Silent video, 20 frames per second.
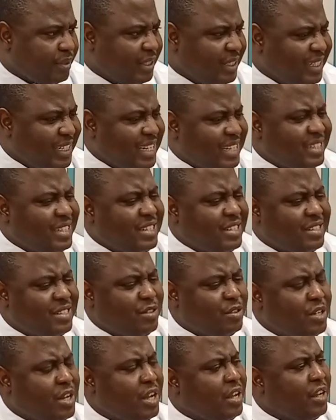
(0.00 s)
It is,
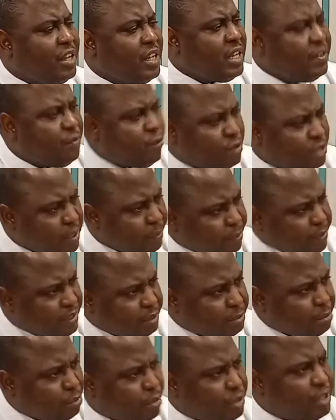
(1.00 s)
if you deposit
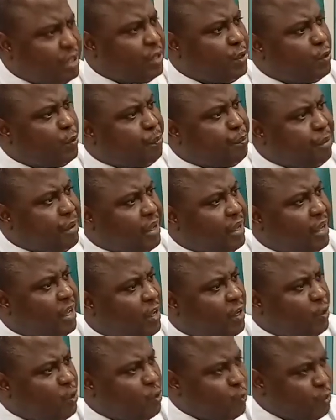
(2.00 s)
money, you pay.
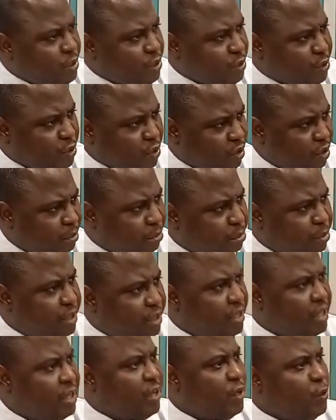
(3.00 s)
You withdraw money,
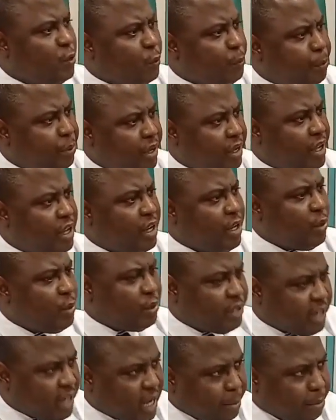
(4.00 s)
you pay. You
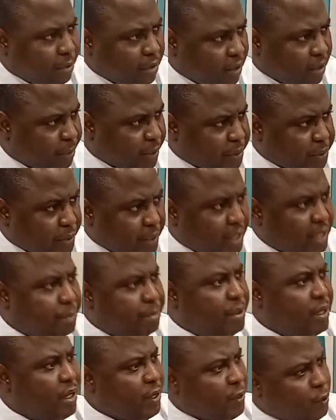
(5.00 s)
take about a particular limit,
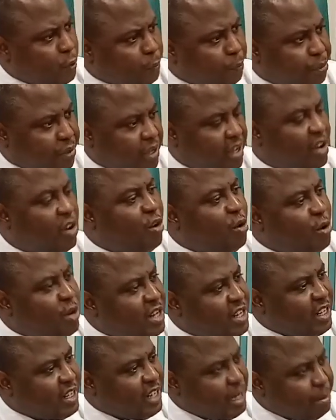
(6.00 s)
you pay. All in the
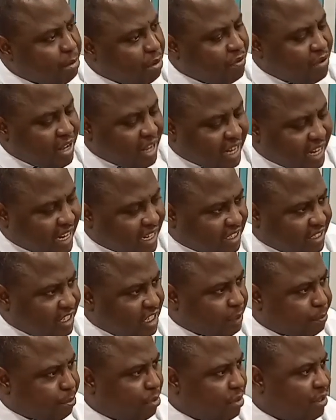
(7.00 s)
name of cashless
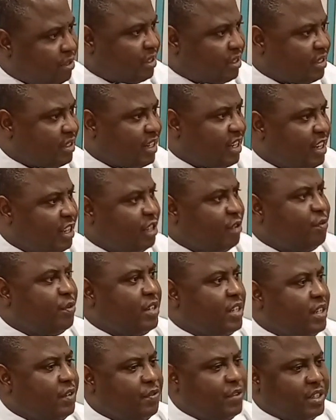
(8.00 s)
policies. Even
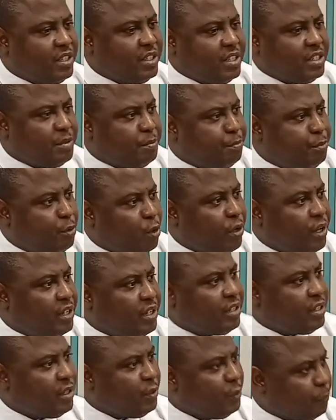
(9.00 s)
if it is POS,
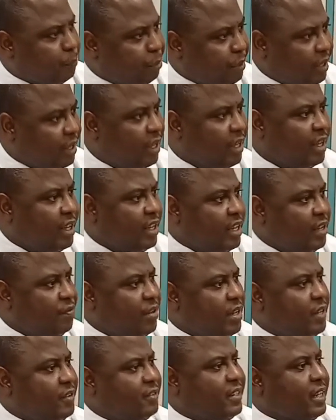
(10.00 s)
you pay. Even
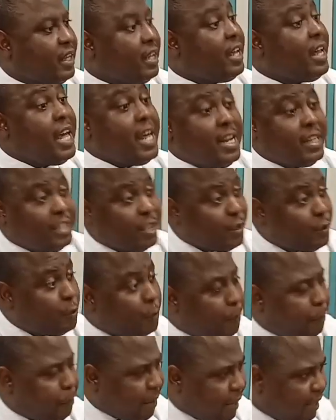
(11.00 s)
if it's anything, you
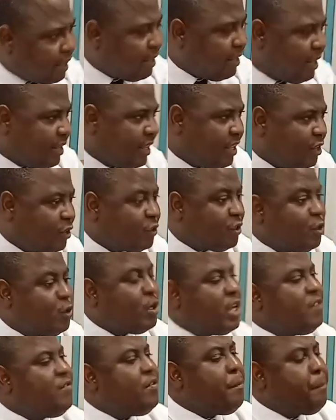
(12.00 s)
pay. You
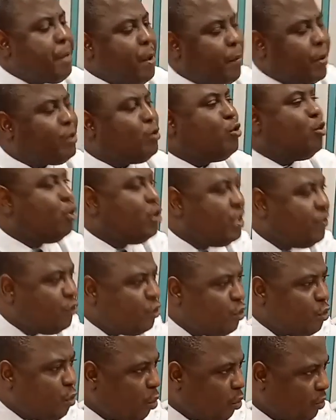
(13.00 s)
even pay what you don't even
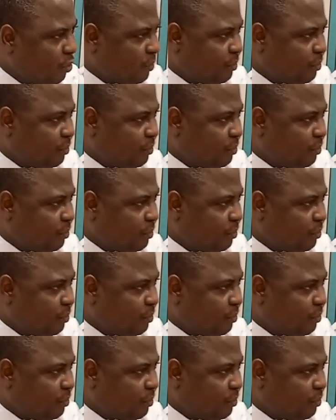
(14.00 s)
know.